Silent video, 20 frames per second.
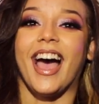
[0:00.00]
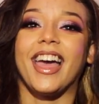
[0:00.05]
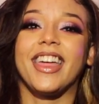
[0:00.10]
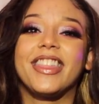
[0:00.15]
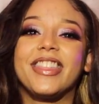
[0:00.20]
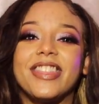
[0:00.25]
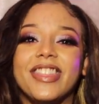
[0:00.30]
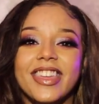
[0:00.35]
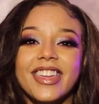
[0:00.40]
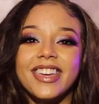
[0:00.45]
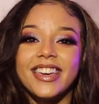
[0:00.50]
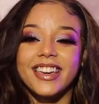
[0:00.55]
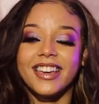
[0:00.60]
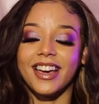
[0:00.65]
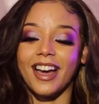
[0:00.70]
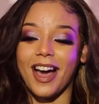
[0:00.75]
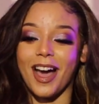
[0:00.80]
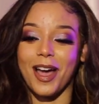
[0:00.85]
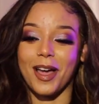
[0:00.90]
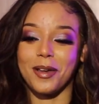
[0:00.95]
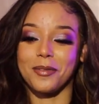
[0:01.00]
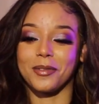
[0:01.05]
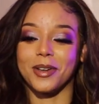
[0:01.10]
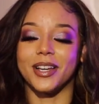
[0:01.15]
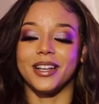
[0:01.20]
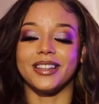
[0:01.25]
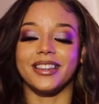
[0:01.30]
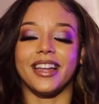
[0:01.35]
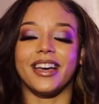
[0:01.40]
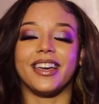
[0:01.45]
I think
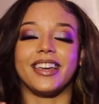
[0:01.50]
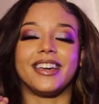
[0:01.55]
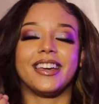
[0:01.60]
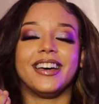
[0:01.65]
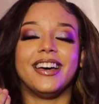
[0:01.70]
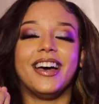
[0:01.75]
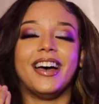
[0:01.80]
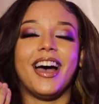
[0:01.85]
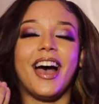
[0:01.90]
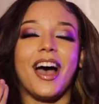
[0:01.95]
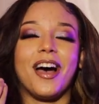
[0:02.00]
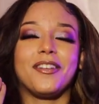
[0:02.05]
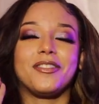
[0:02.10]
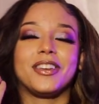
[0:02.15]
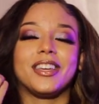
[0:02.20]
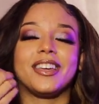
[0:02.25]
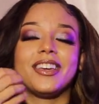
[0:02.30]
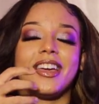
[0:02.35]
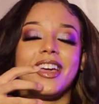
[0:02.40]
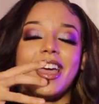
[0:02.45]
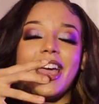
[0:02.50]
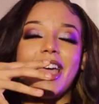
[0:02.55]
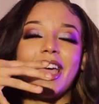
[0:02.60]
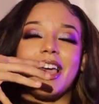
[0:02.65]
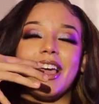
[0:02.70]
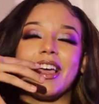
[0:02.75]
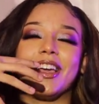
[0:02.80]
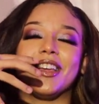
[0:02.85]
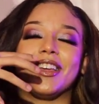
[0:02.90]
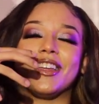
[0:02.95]
I'm like having
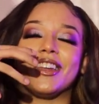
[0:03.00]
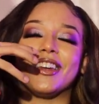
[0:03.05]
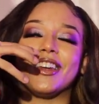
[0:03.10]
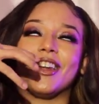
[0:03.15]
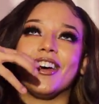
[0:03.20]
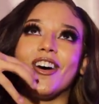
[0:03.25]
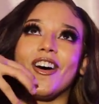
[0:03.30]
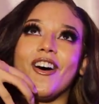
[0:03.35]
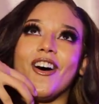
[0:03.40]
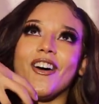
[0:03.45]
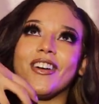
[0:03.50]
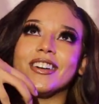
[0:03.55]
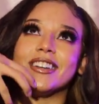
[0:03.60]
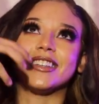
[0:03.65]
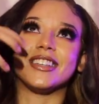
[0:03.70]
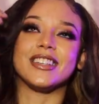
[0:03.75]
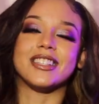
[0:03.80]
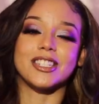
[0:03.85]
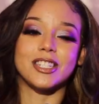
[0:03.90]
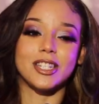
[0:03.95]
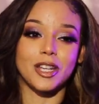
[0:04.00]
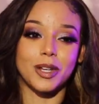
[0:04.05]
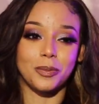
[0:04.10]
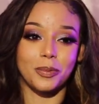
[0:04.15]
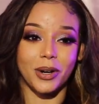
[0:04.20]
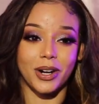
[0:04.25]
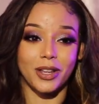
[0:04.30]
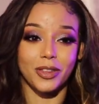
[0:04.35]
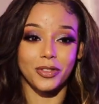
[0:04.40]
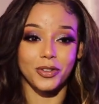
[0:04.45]
an
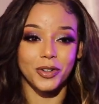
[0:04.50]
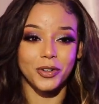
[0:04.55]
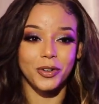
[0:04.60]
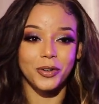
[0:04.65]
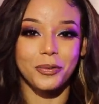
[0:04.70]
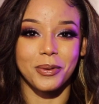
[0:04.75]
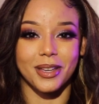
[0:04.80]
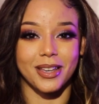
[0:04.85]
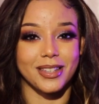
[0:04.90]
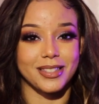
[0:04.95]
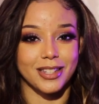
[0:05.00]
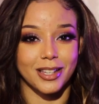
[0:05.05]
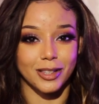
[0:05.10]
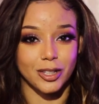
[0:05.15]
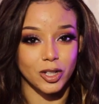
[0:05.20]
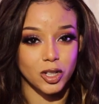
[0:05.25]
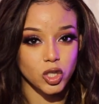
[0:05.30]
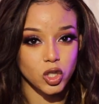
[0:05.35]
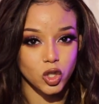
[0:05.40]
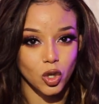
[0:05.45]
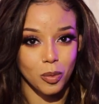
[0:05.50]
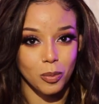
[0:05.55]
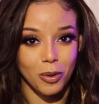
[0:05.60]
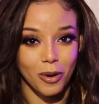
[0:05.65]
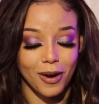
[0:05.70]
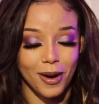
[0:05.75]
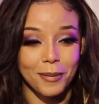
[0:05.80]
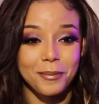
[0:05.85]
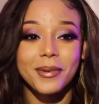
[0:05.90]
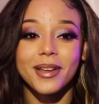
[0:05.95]
artistic breakthrough because I look so
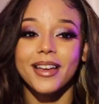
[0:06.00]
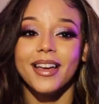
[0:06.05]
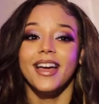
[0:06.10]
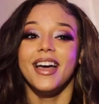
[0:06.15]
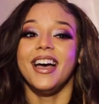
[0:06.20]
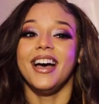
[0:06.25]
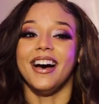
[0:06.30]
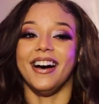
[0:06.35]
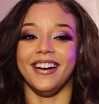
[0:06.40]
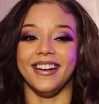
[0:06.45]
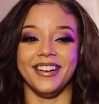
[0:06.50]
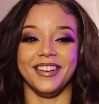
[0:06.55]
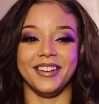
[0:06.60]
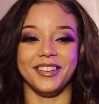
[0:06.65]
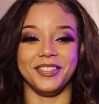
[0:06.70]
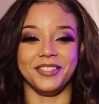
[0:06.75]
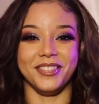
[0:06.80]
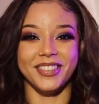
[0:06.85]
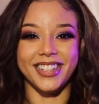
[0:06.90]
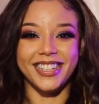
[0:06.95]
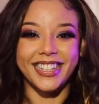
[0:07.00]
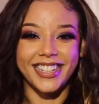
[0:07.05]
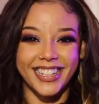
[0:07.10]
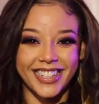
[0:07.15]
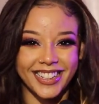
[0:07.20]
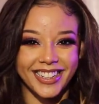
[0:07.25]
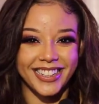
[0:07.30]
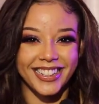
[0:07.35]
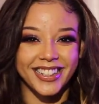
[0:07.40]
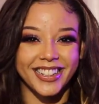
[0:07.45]
bomb, um,
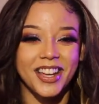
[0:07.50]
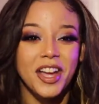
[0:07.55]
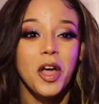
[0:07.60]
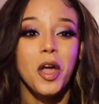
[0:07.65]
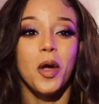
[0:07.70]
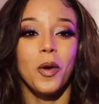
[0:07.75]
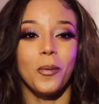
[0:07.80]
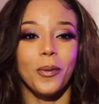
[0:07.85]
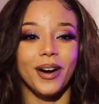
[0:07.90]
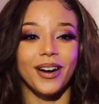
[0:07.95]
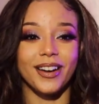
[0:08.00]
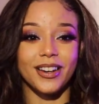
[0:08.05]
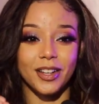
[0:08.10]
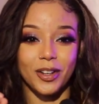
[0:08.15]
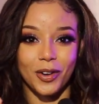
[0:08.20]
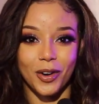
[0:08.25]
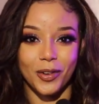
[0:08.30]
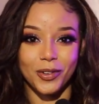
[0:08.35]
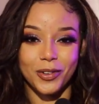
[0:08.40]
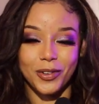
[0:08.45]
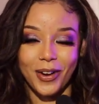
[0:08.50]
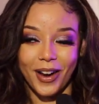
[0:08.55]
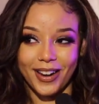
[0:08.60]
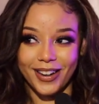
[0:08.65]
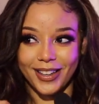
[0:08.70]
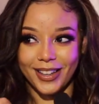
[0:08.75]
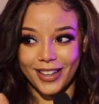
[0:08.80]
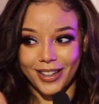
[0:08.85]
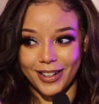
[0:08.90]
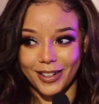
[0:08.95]
where you know you
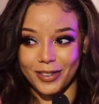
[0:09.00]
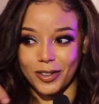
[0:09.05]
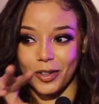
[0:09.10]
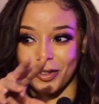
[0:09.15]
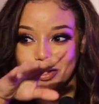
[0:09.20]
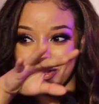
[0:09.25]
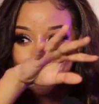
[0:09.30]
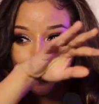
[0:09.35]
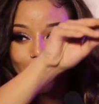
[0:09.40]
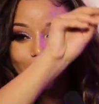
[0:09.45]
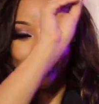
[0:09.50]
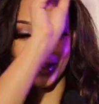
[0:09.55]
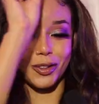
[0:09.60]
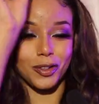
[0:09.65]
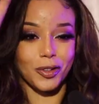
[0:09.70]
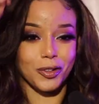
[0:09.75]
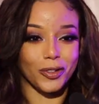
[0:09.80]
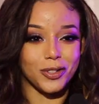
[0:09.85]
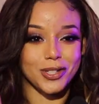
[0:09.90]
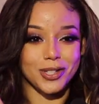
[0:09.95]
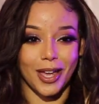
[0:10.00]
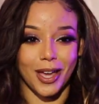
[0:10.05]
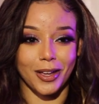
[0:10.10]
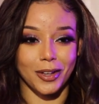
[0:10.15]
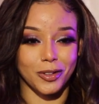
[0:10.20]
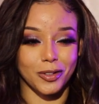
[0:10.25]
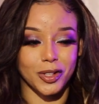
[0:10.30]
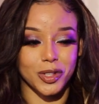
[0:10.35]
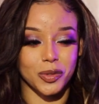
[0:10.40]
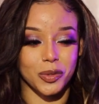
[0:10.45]
kind of get in those like little
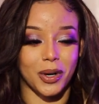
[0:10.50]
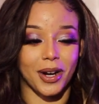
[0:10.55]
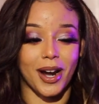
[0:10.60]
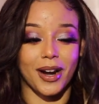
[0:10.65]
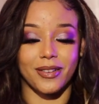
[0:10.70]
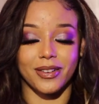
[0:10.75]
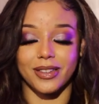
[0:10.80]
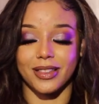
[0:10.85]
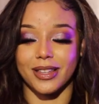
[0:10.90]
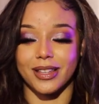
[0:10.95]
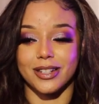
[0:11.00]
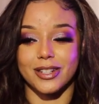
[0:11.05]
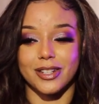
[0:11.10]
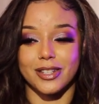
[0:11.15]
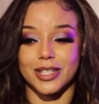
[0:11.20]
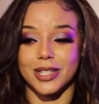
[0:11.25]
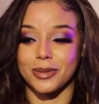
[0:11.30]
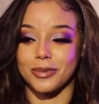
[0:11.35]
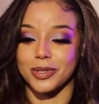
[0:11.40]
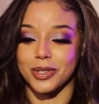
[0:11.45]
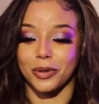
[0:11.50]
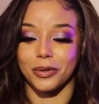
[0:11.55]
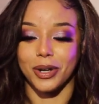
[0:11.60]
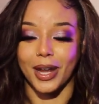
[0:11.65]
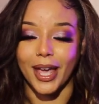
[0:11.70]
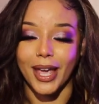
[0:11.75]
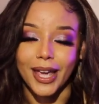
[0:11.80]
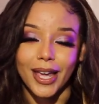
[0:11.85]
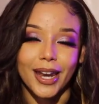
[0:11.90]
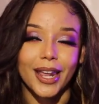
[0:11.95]
cycles where everything just seems so
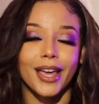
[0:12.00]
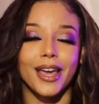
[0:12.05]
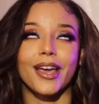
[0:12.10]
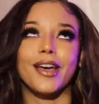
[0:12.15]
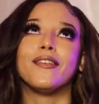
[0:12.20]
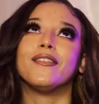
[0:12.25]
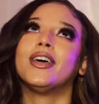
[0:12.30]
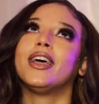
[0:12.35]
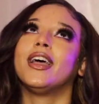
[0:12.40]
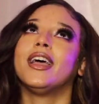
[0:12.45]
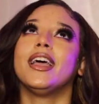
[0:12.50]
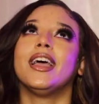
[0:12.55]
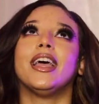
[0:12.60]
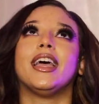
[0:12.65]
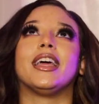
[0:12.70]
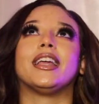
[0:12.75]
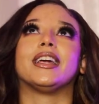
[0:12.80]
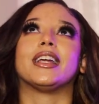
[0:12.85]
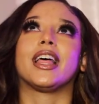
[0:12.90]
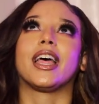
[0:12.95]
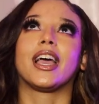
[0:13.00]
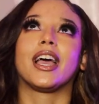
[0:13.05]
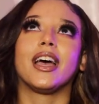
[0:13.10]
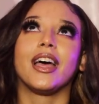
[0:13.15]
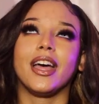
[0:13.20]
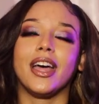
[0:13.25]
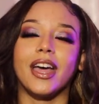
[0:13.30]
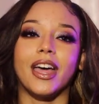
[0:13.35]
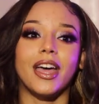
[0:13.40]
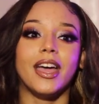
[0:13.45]
negative and you're like
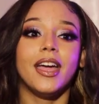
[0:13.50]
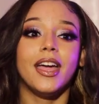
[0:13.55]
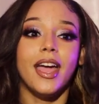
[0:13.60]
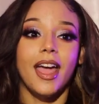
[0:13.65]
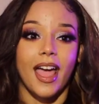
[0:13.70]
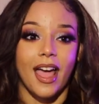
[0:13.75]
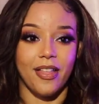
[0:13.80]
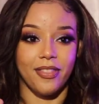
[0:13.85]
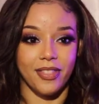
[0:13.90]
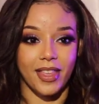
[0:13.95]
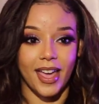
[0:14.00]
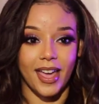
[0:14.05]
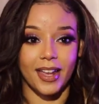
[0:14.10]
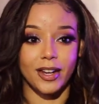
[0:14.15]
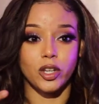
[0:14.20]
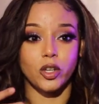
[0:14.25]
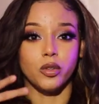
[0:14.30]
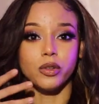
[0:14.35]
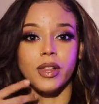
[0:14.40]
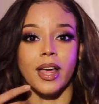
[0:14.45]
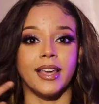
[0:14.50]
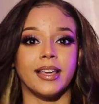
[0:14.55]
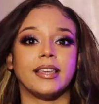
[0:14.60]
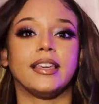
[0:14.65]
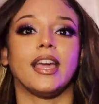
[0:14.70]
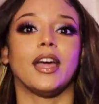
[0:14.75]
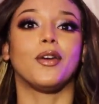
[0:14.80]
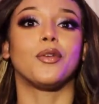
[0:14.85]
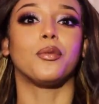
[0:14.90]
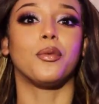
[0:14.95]
eh, and then you
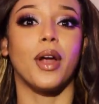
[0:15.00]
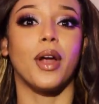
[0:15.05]
like get